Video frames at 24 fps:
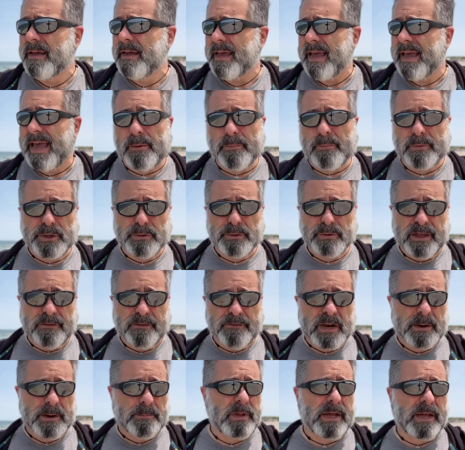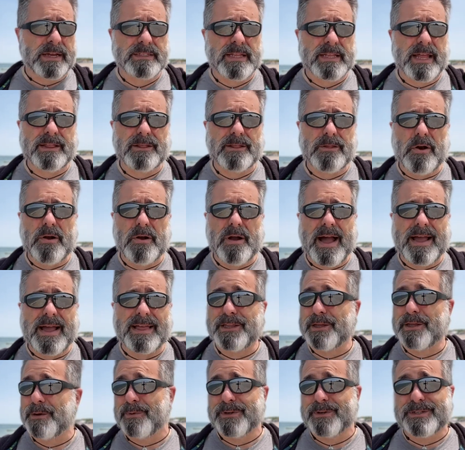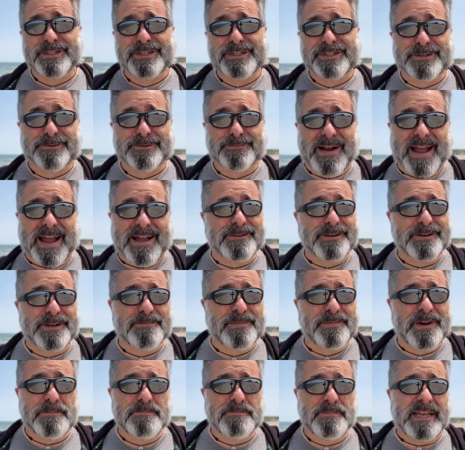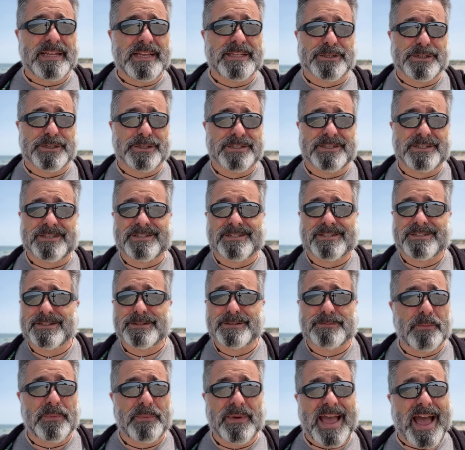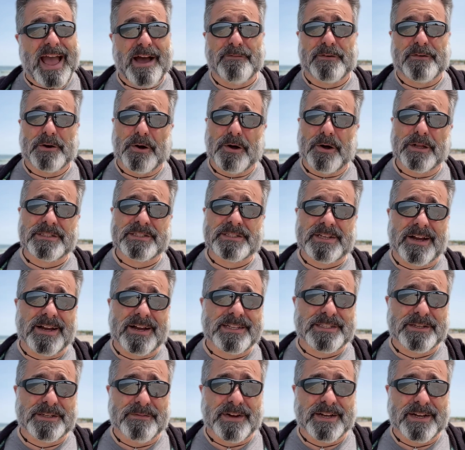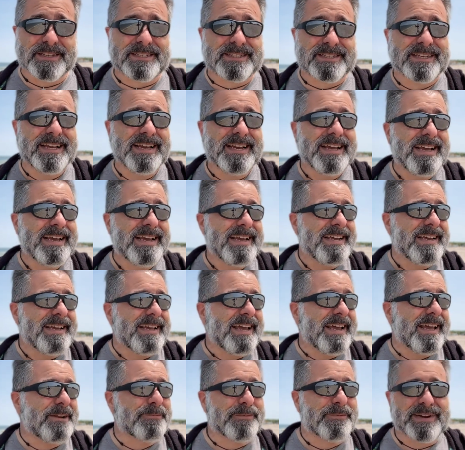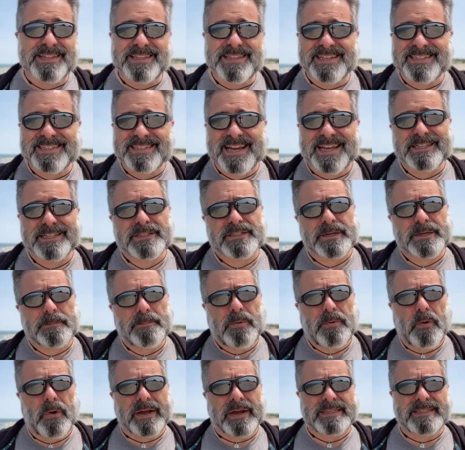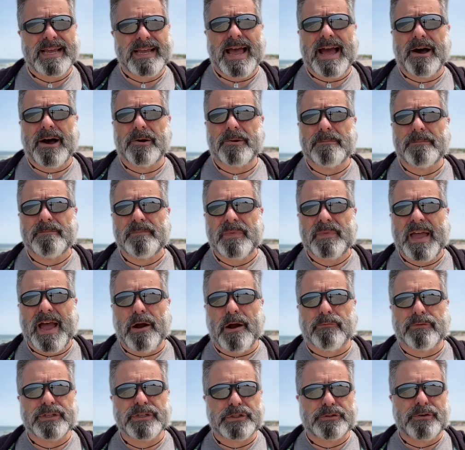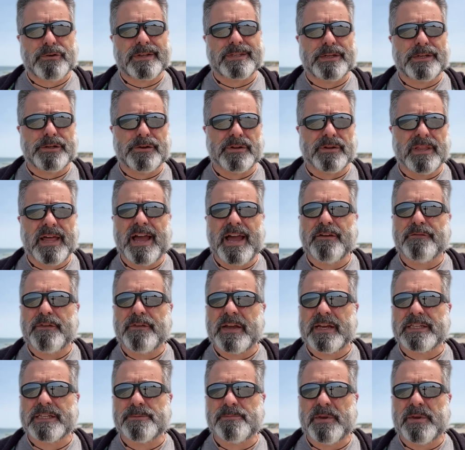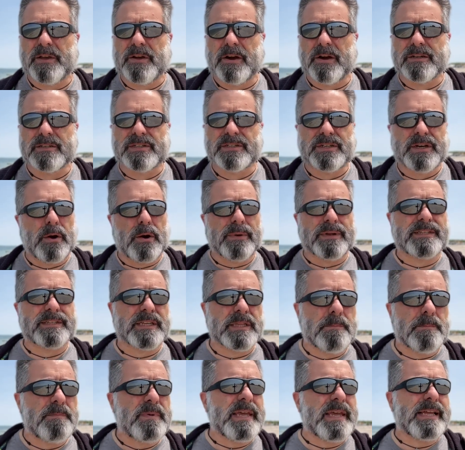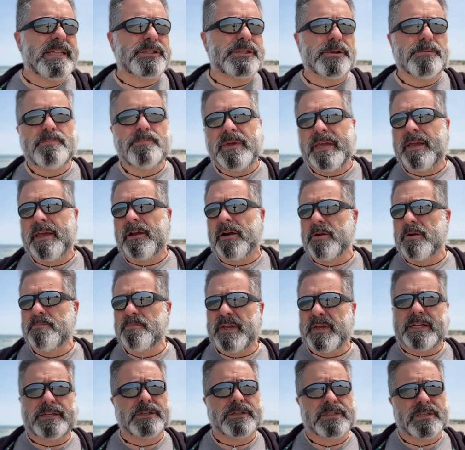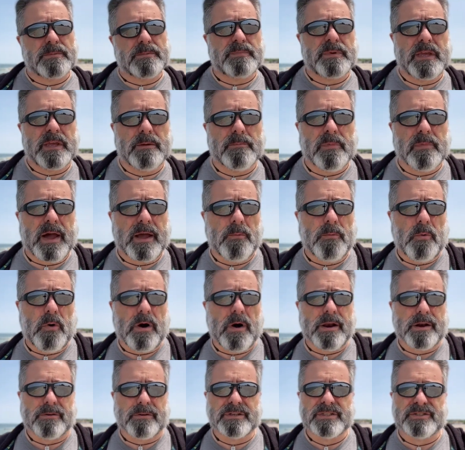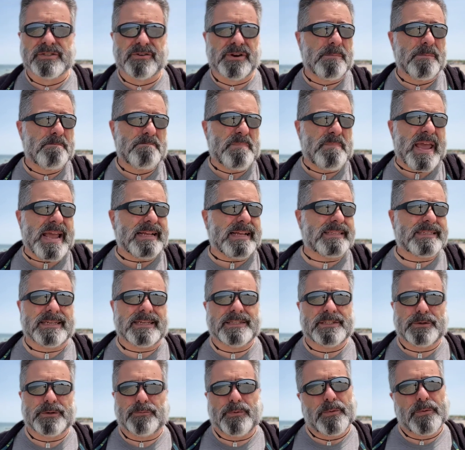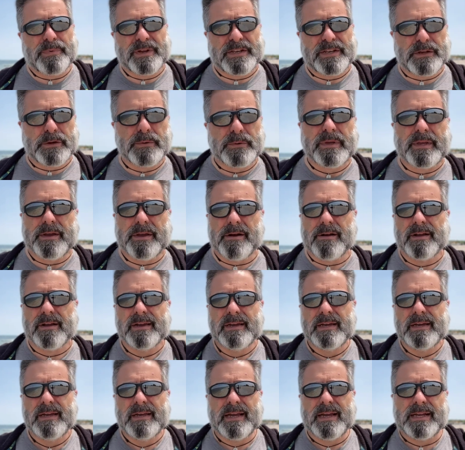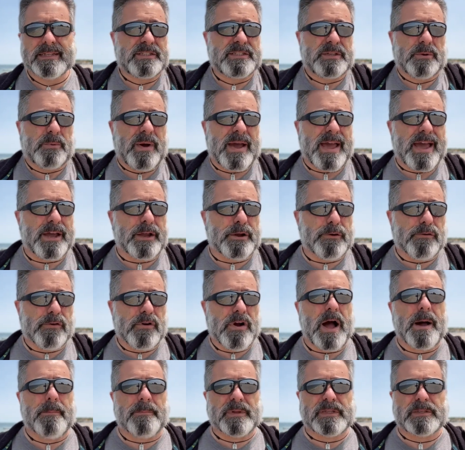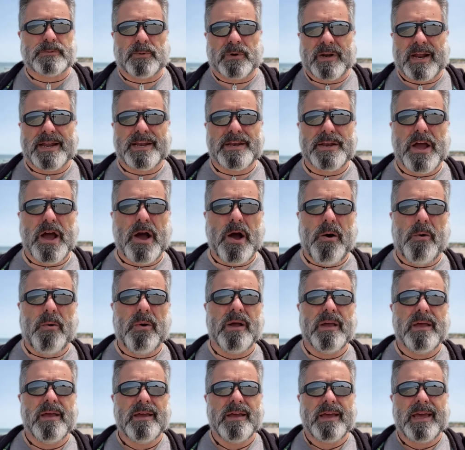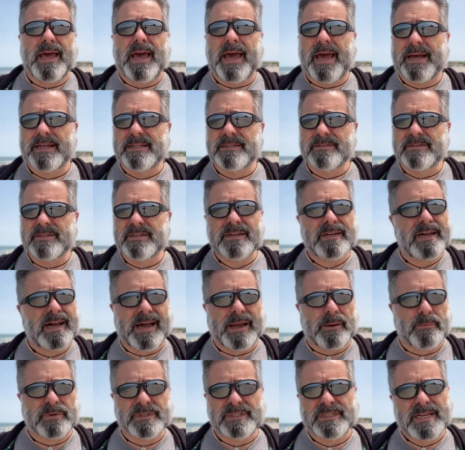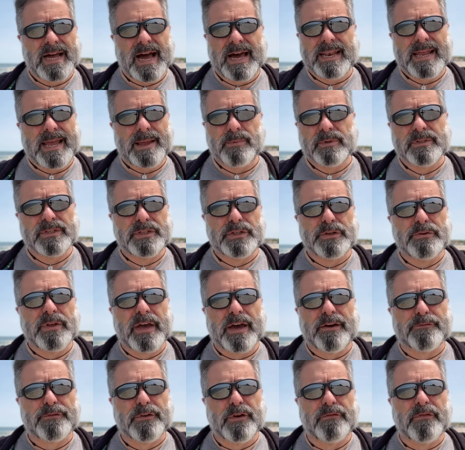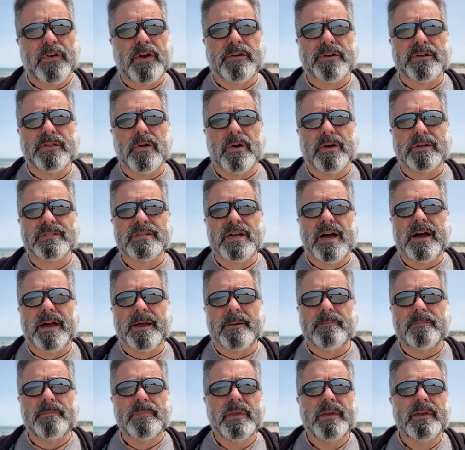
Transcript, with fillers: And when you live on a place like Long Island, which is surrounded by beaches, it's what we have on all sides of us, it really tends to point out how restricted your life is because going to the beach and being on beaches and being by water is sort of baked into what we do here. It's the way I grew up, it's what I know and I was not able to do that for a very long time.